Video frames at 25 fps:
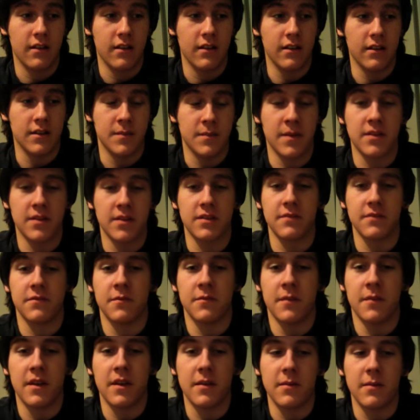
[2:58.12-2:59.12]
especially for
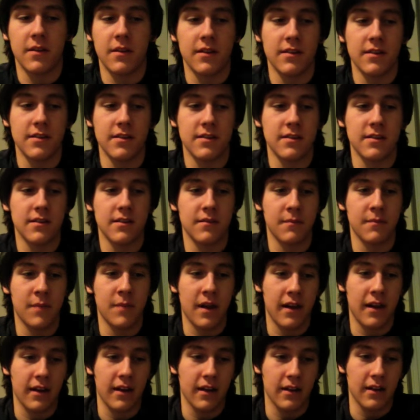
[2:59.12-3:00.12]
me, because
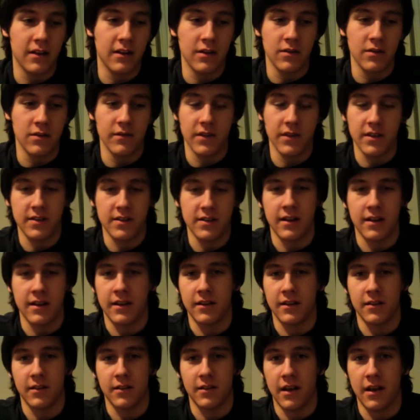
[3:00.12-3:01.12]
back at university I
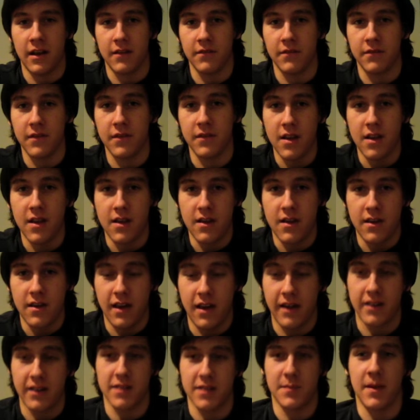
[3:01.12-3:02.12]
don't have
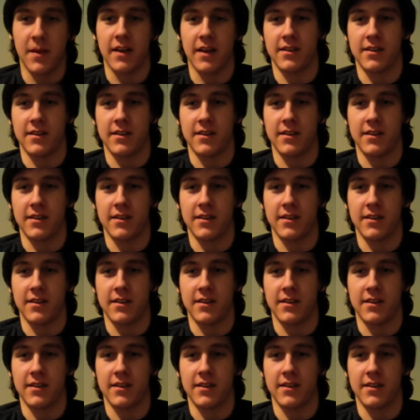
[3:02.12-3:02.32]
any spare